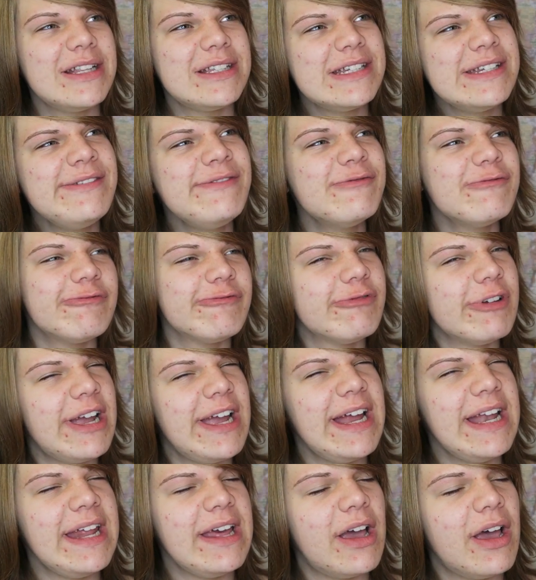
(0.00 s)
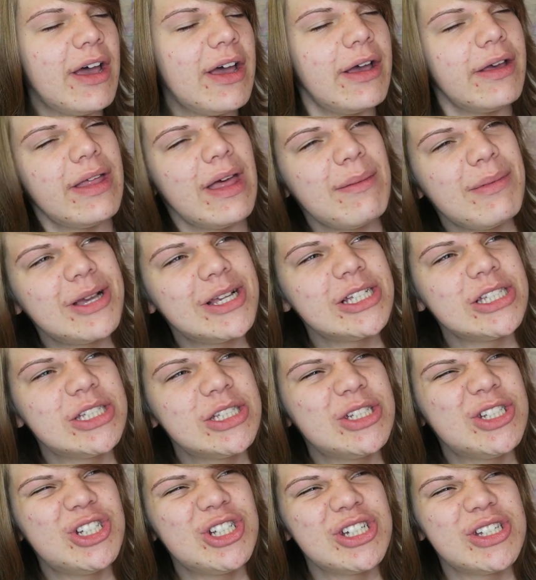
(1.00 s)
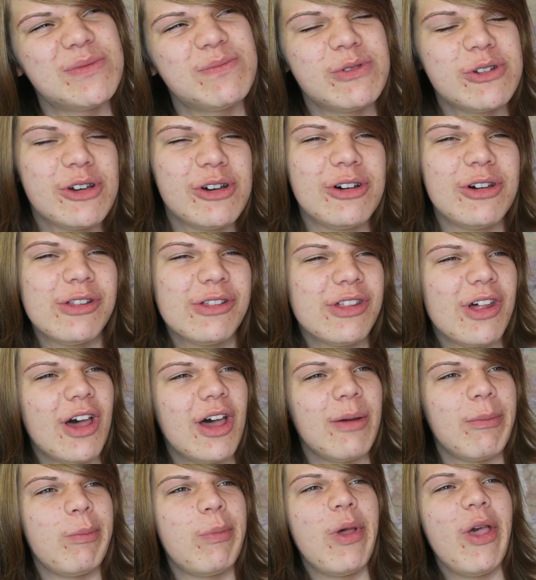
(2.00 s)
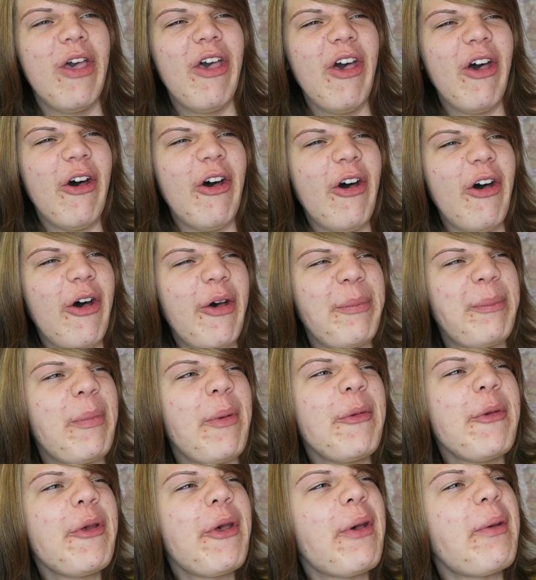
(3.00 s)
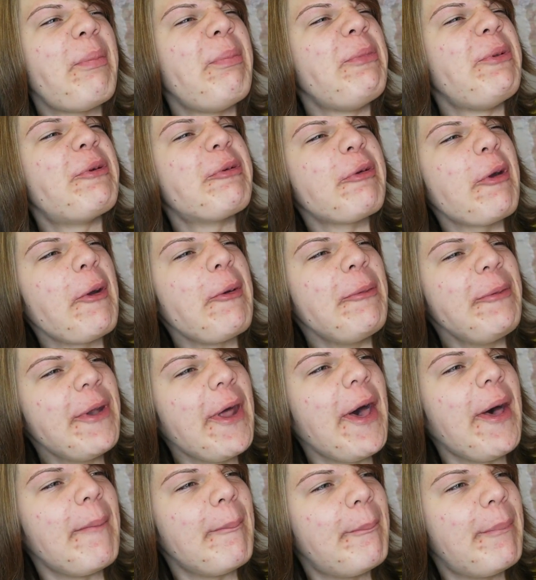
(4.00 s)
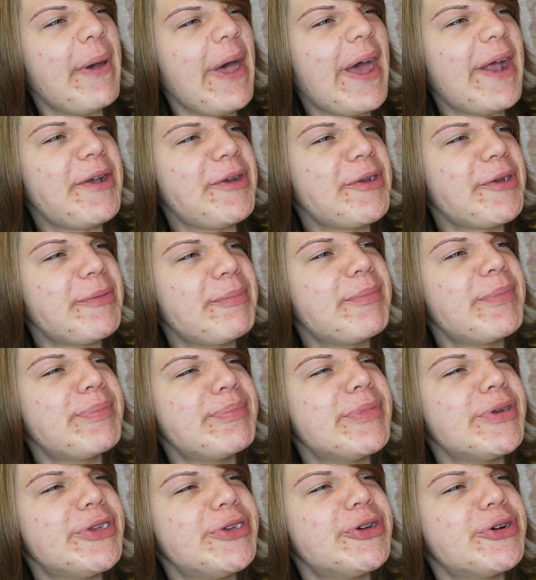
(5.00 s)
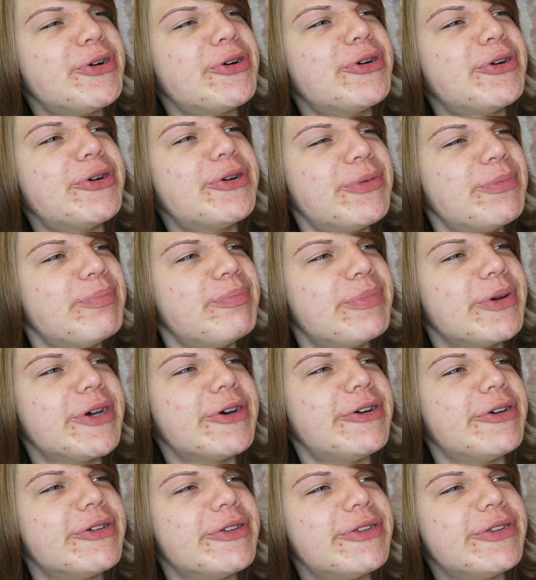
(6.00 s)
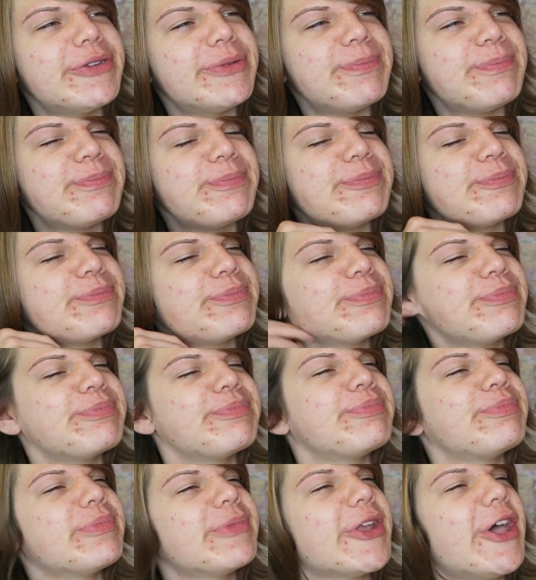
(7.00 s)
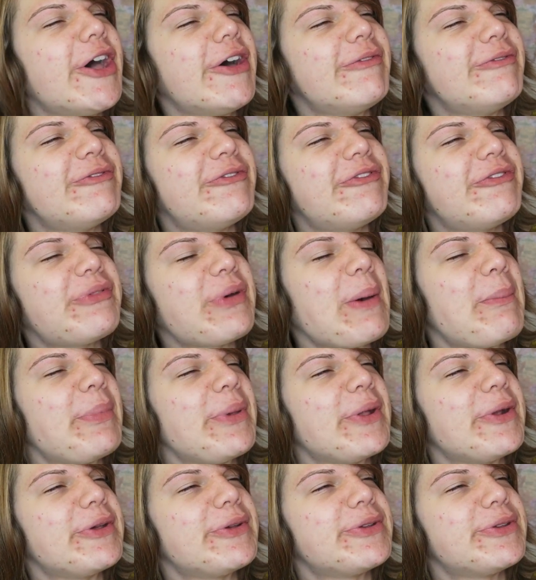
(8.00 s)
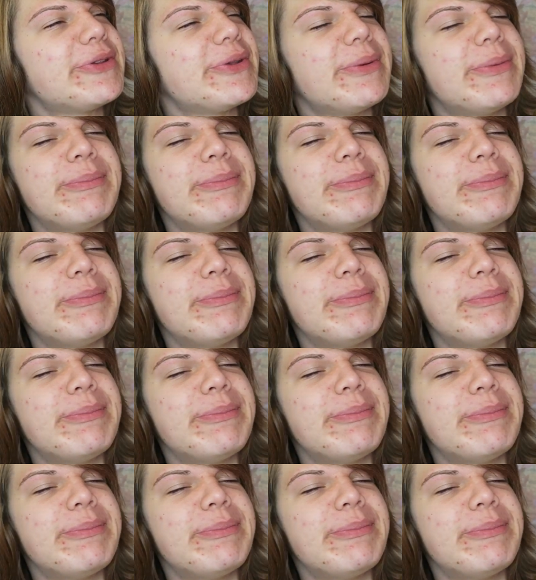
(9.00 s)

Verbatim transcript: It didn't really hurt that much just because I'm I'm, I'm grown up and I'm mature because I'm fabulous.